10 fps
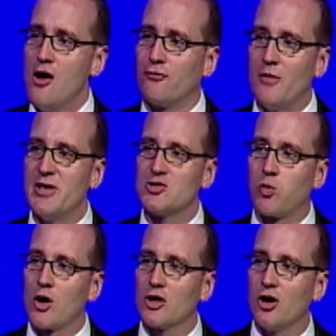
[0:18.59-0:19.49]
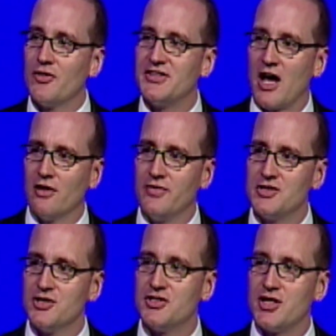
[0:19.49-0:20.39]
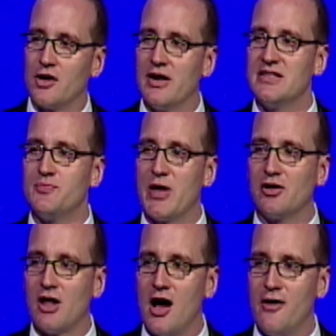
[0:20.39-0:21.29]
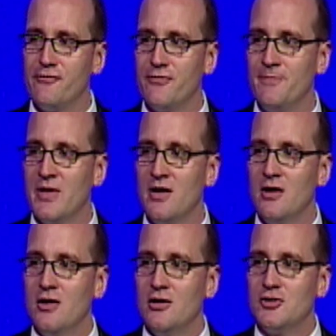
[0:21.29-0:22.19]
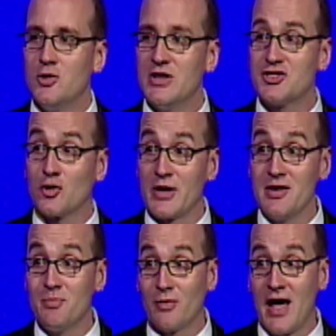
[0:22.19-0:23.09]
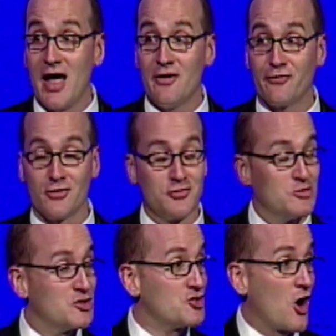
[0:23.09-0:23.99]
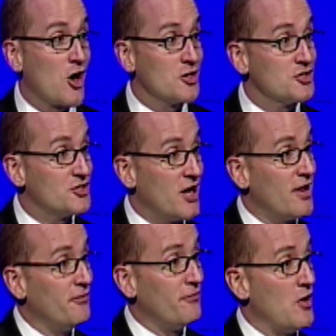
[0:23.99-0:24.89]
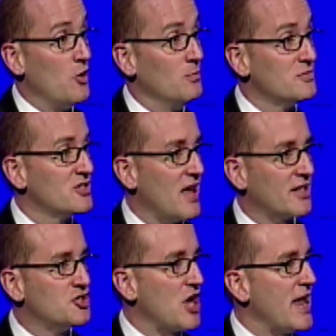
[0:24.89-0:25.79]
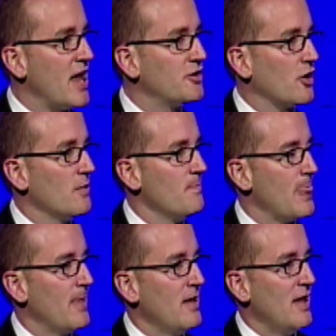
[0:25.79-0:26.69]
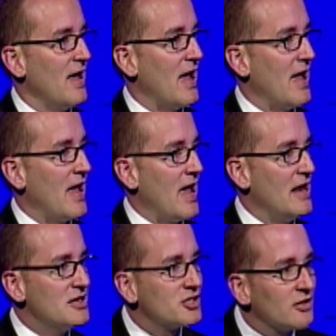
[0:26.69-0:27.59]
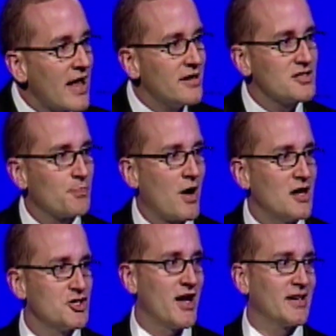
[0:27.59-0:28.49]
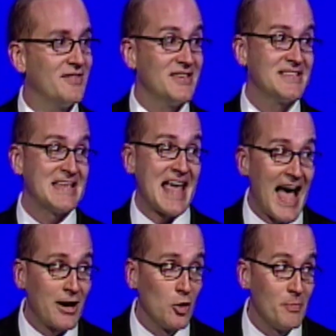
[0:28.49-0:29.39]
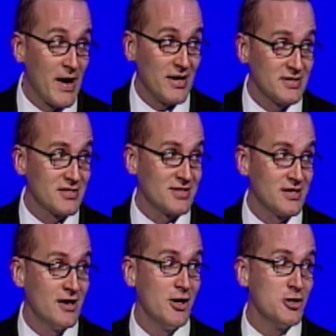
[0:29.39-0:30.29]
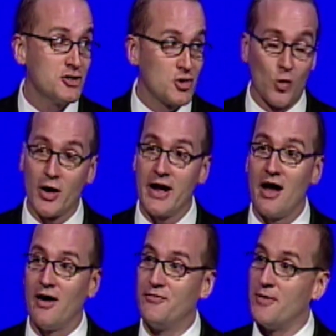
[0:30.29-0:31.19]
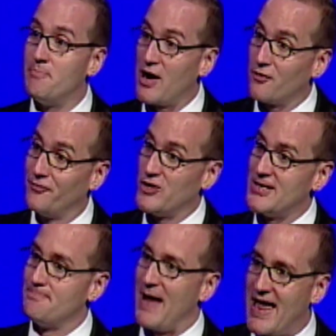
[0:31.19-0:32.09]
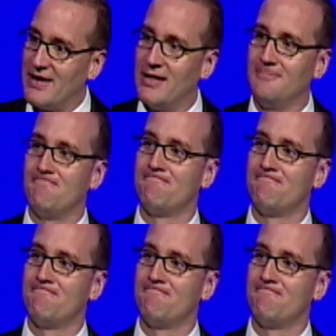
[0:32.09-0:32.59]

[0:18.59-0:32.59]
From his work on the television series Big Love, to his screenplay for star-studded films like J. Edgar, and his latest project, the Seattle-based story of the Barefoot Bandit.